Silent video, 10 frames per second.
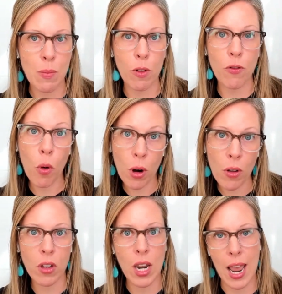before
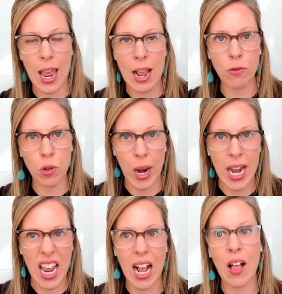the day of
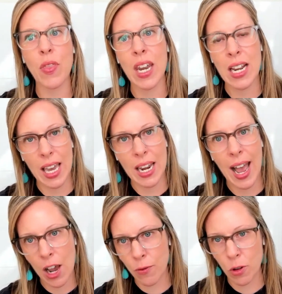training and then again
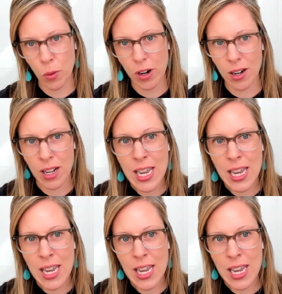afterward.